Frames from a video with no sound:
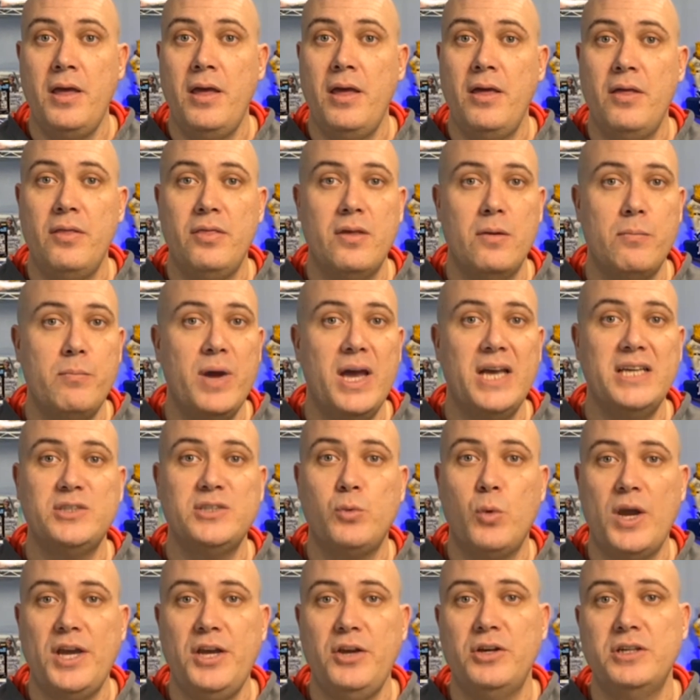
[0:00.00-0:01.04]
The best
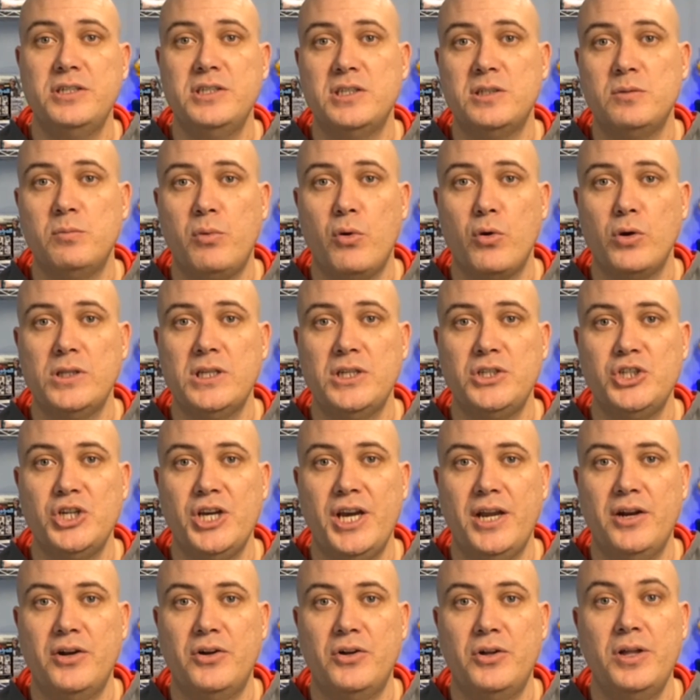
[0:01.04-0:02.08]
way you can support the
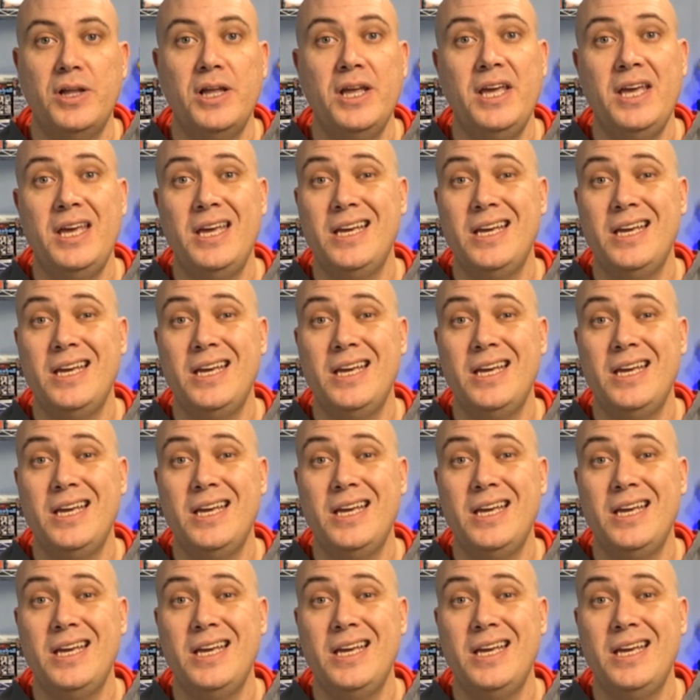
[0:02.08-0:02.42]
channel